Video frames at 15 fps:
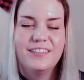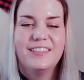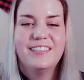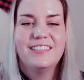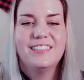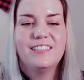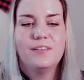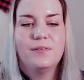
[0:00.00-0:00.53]

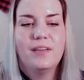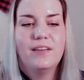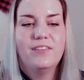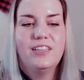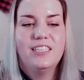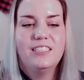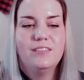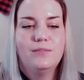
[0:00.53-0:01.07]
So we have a
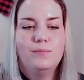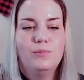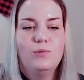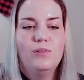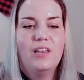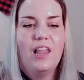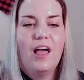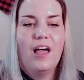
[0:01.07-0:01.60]
little
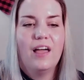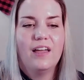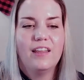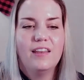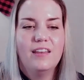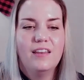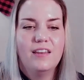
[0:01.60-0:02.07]
Mulan.